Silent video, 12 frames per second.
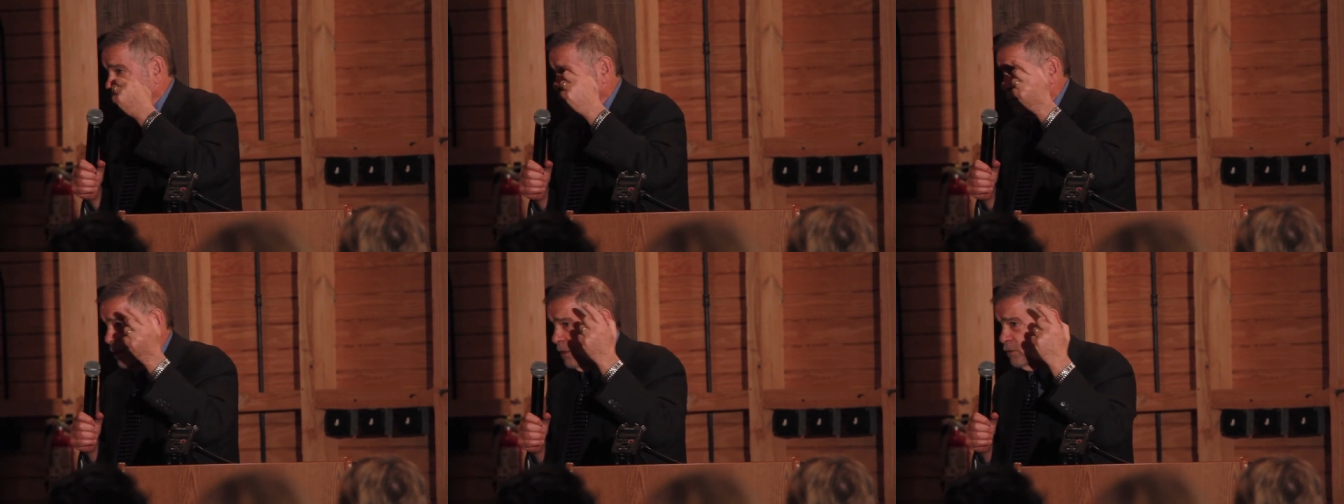
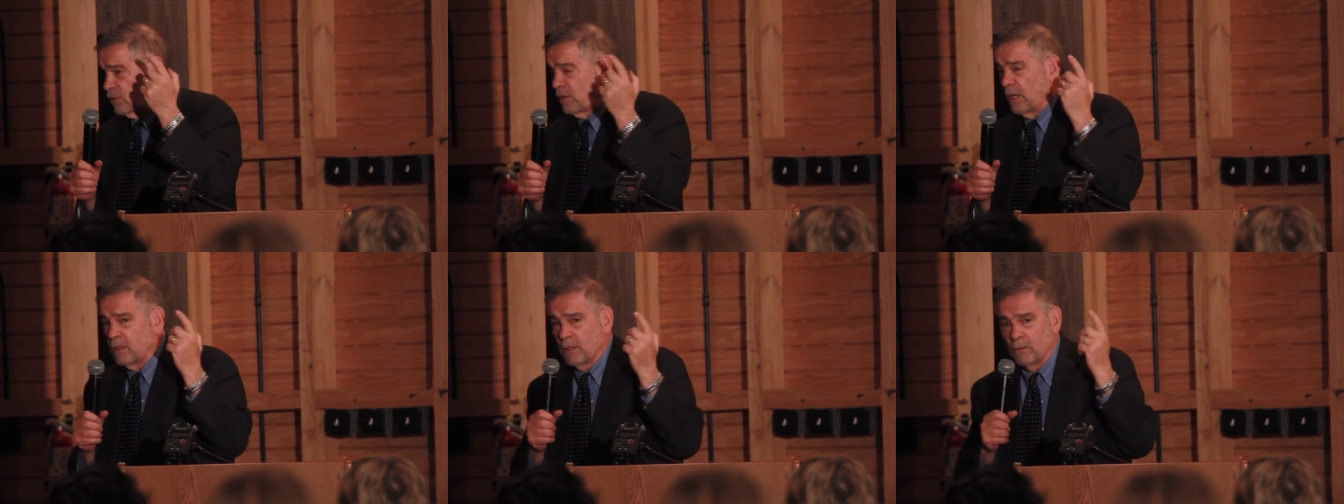in, in
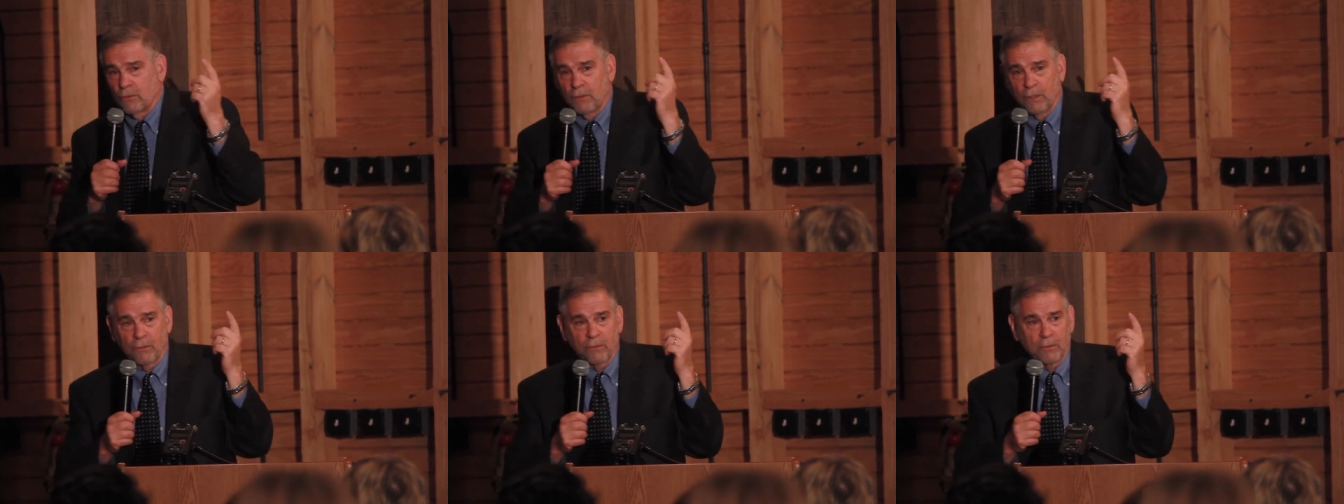
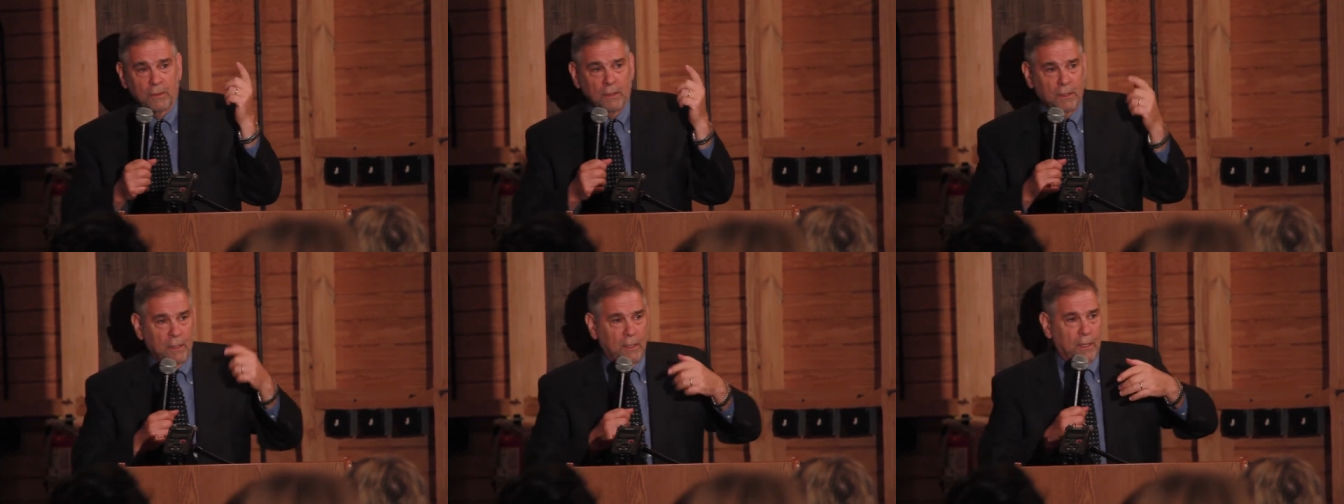statelessness
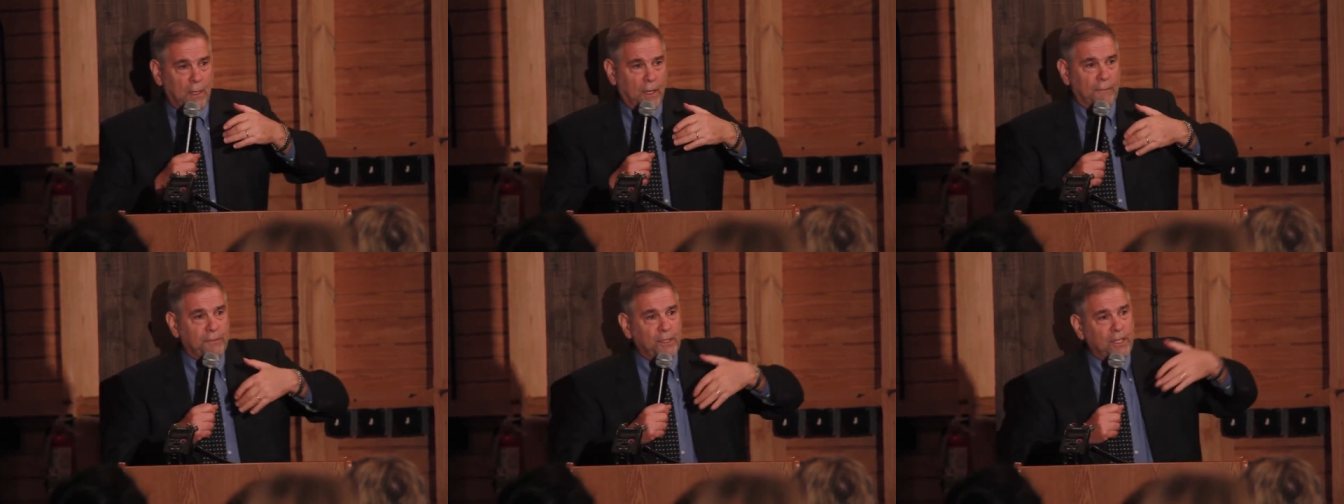
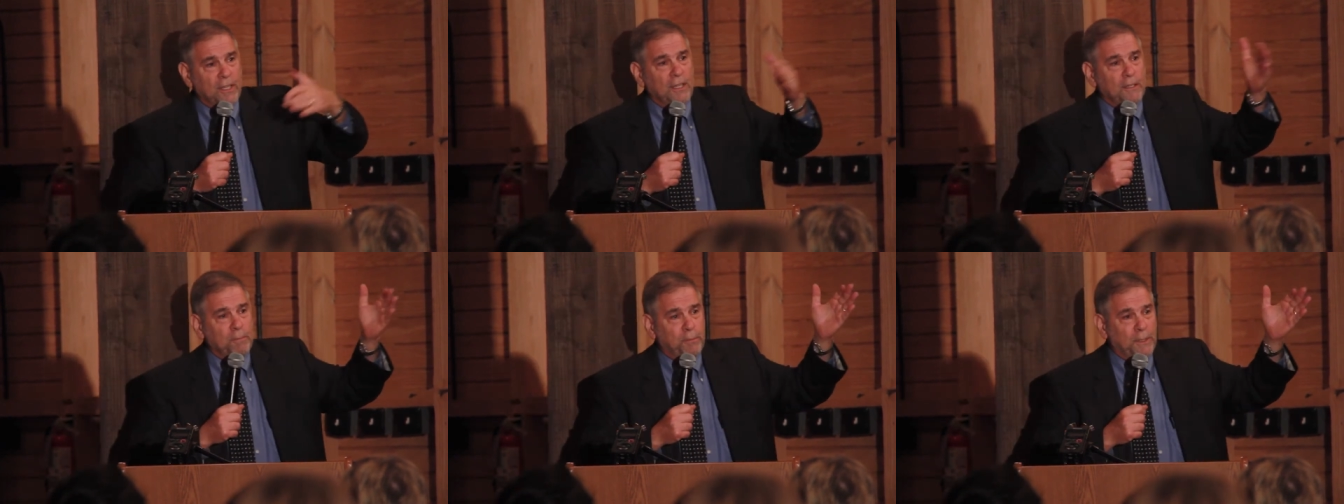of
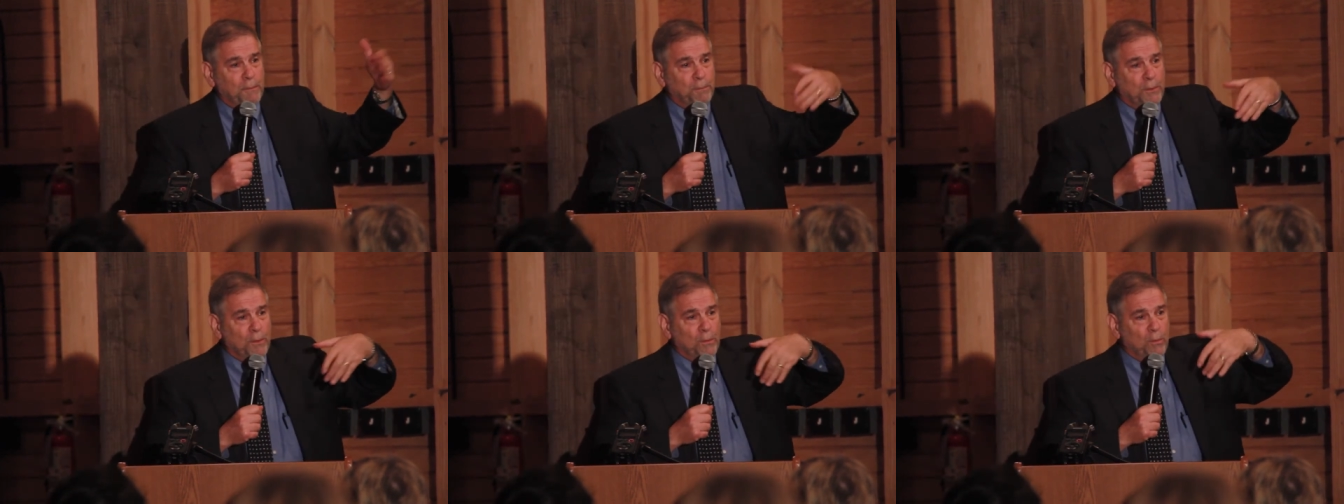killing
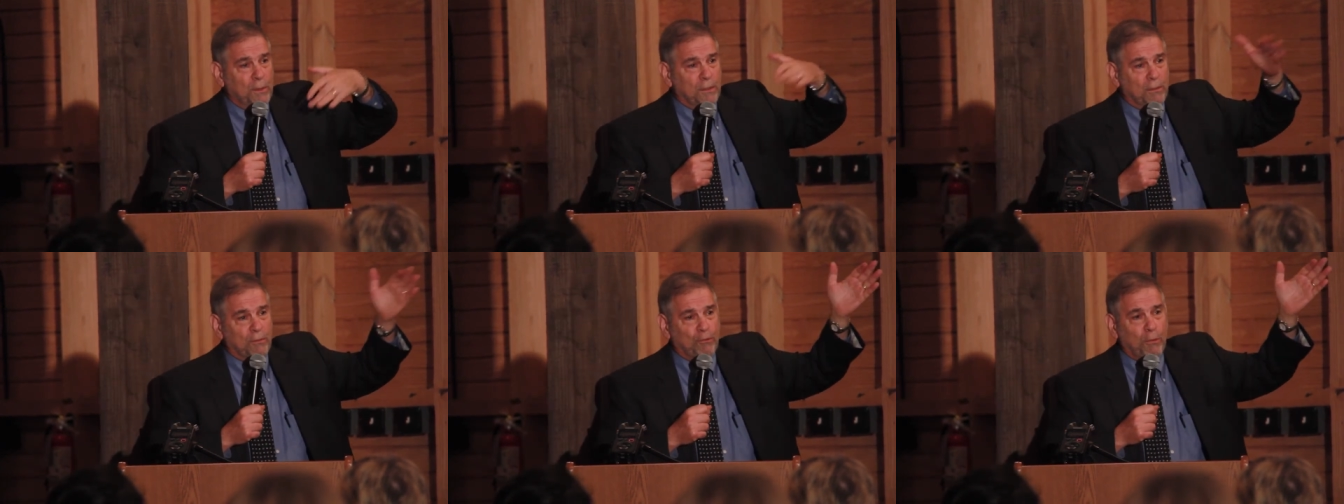people
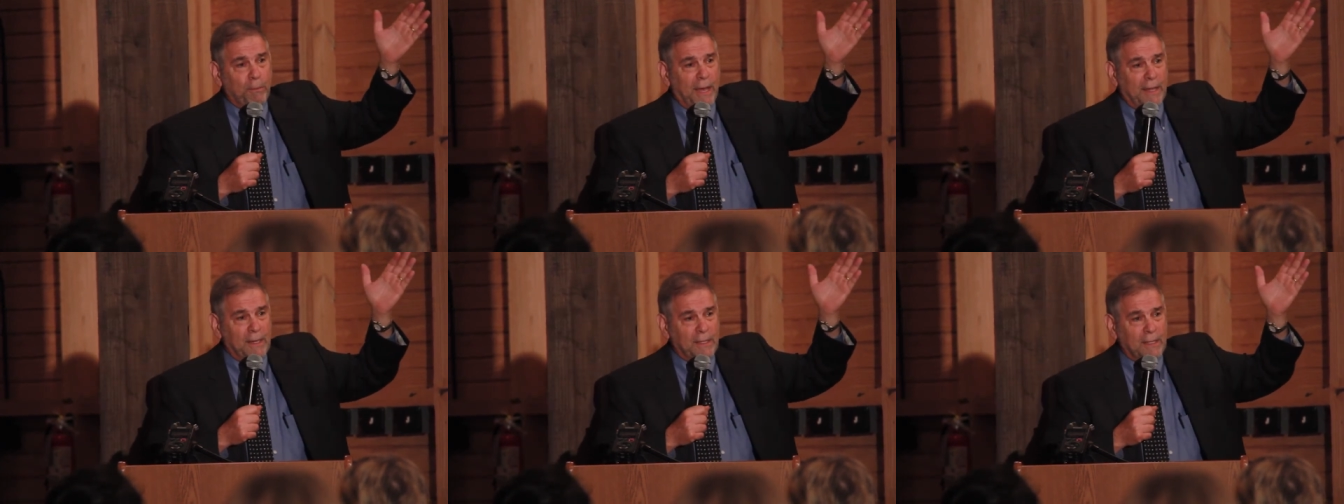with
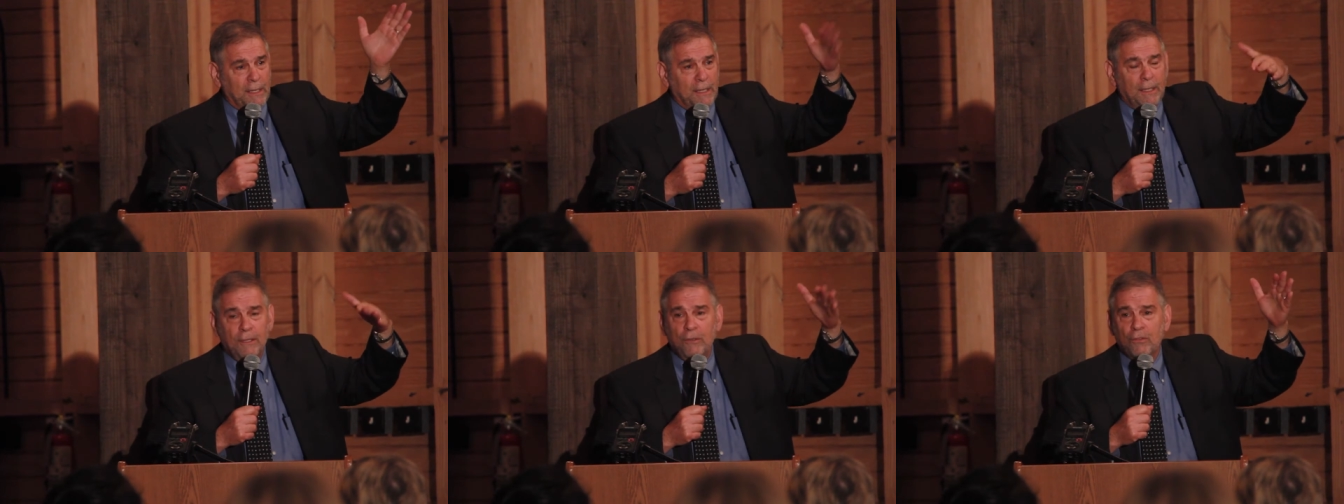dramatic
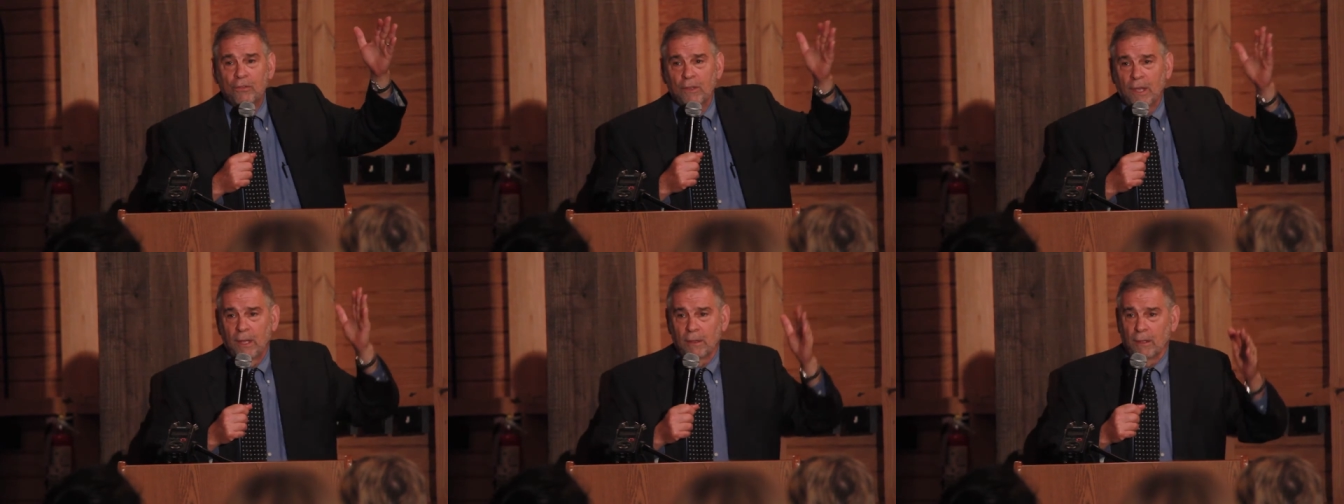
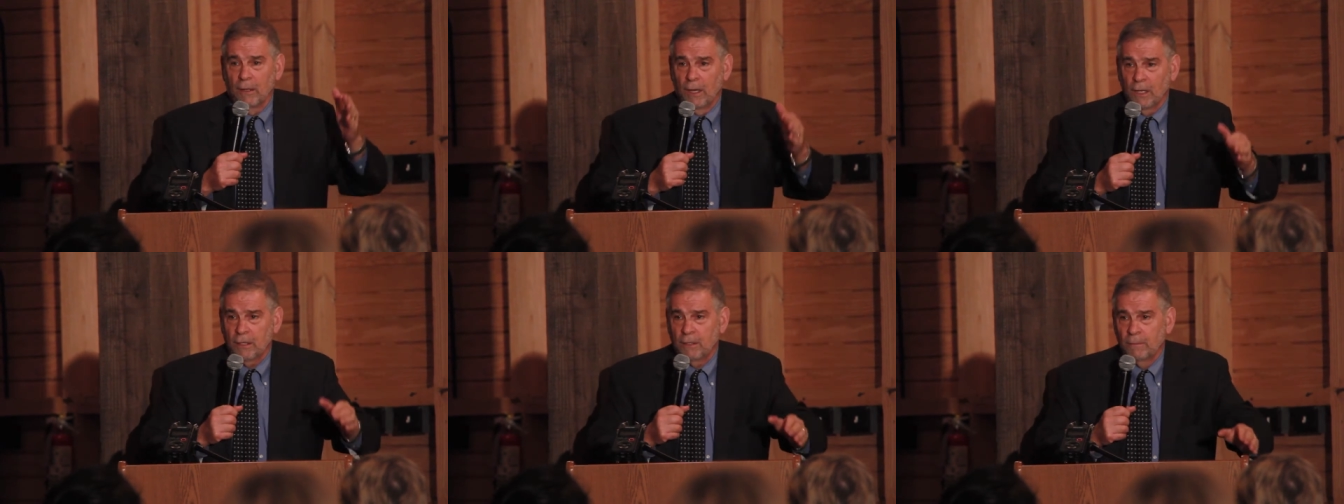ease and the
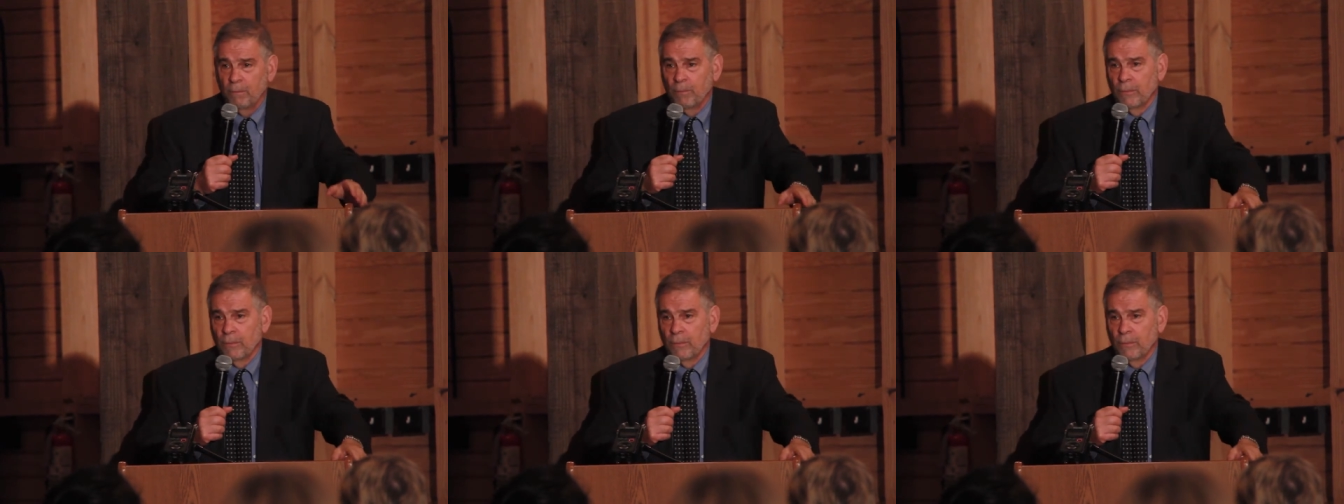like.